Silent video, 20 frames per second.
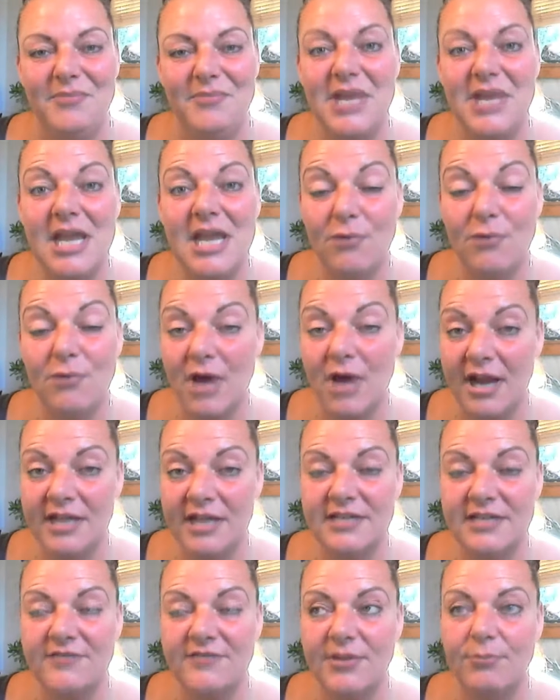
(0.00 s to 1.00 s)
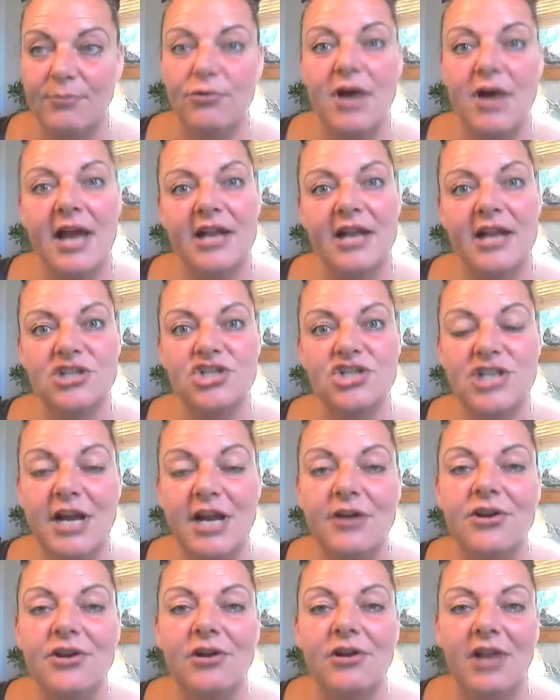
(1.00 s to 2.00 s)
Be a product of the product,
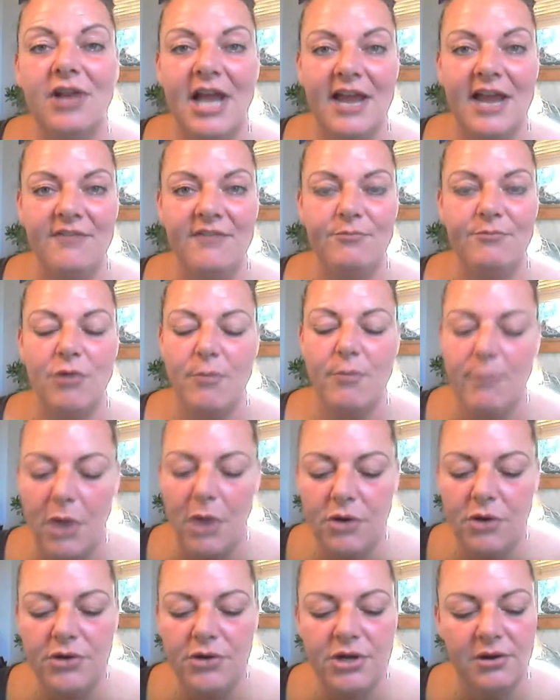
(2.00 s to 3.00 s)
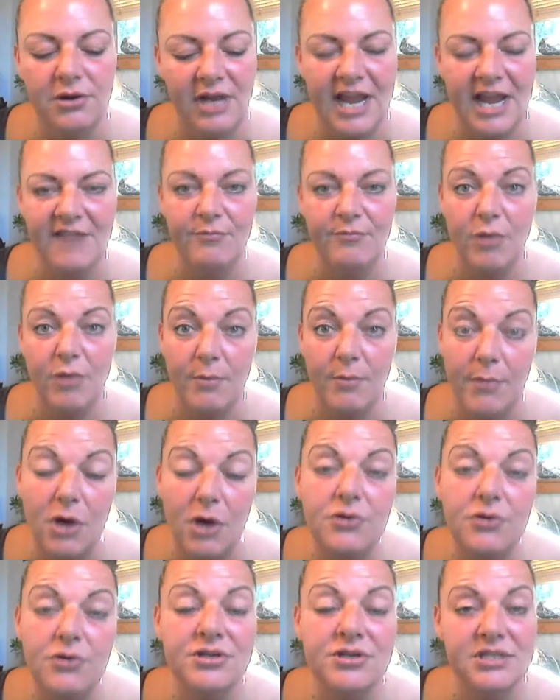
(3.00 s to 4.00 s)
share your life, promote
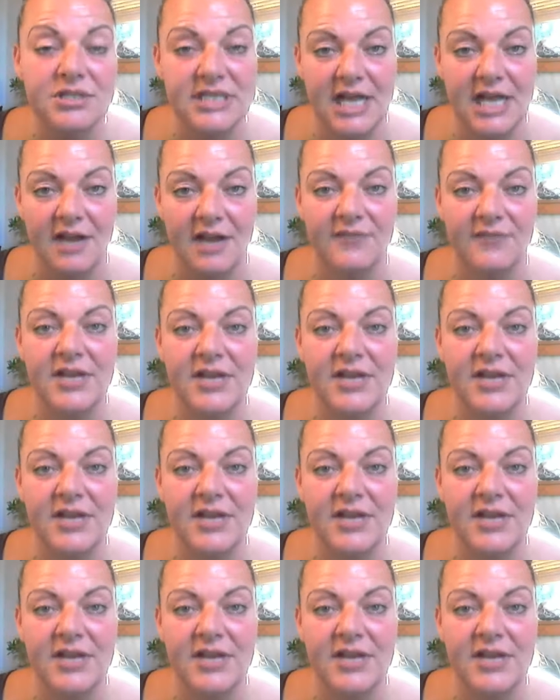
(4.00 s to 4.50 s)
yourself,